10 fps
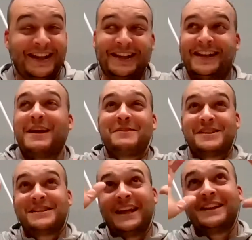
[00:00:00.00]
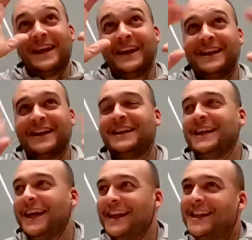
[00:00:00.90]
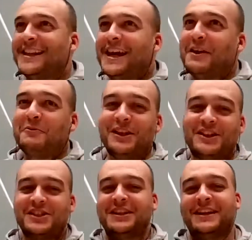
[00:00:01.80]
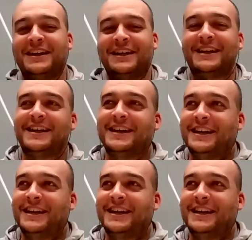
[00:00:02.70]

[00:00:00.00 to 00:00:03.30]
The camera stayed there, and then I reached the